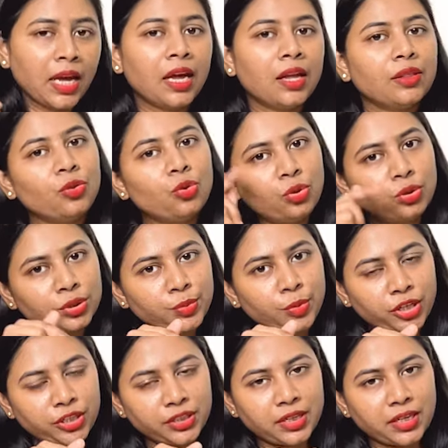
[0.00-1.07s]
Those
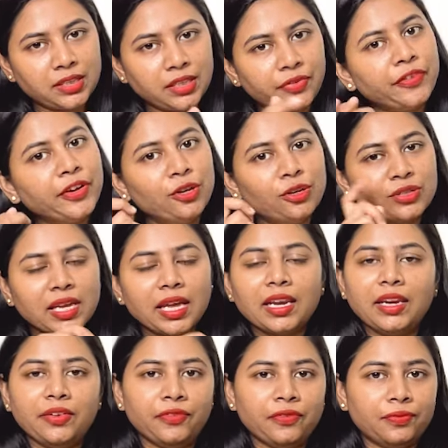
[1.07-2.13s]
moisturizer videos, I'll
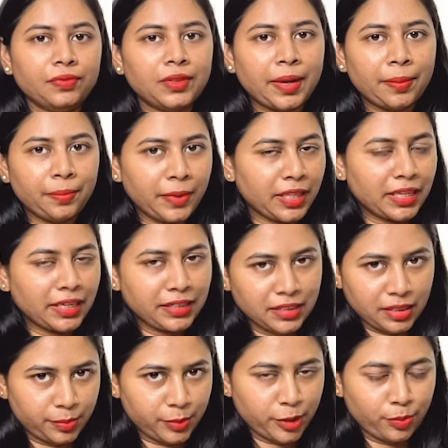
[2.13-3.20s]
leave them in the
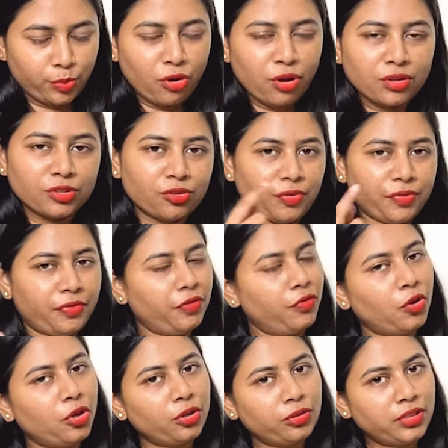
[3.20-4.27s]
description box. So if you
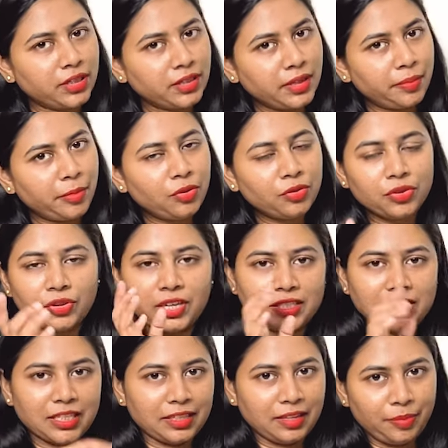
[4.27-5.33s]
want to check them out, you can
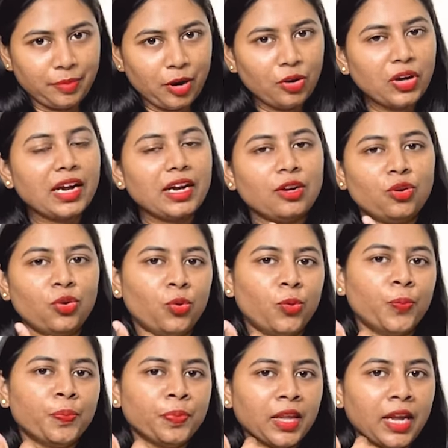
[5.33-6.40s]
check them out and
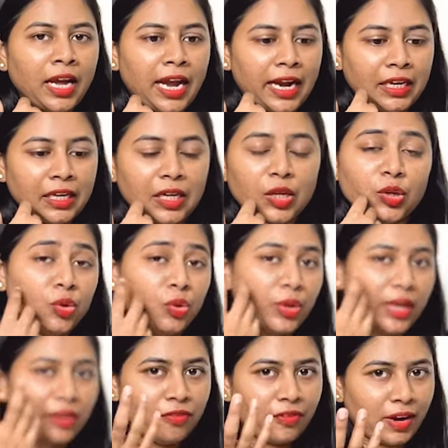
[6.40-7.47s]
you
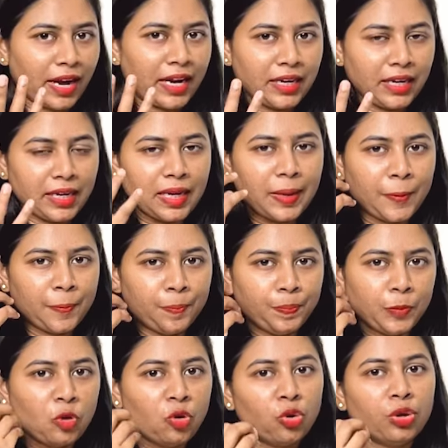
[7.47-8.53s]
can find a
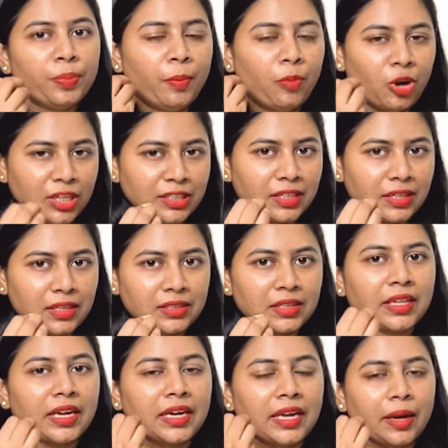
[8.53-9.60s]
good moisturizer
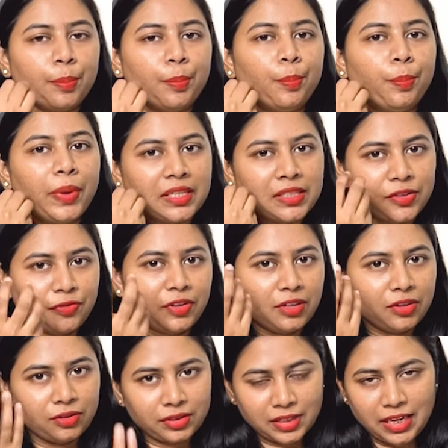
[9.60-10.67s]
that can best fit
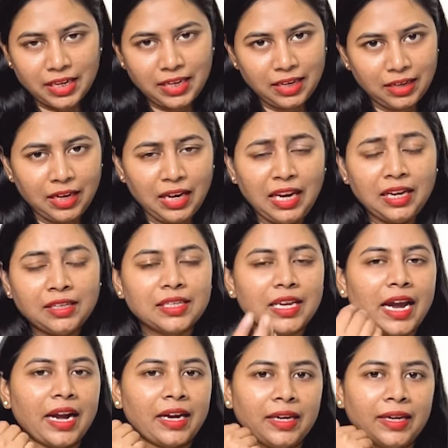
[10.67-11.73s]
your skin needs
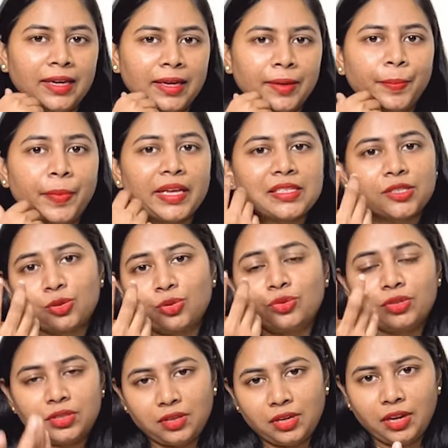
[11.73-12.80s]
and best suit
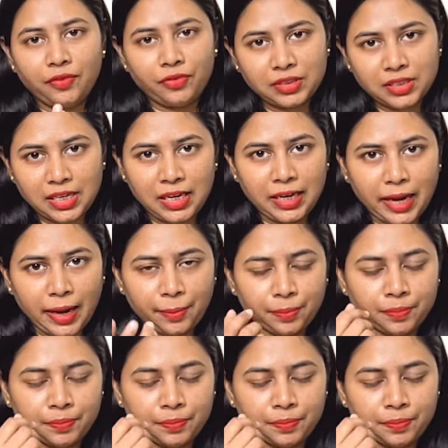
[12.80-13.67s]
your skin type.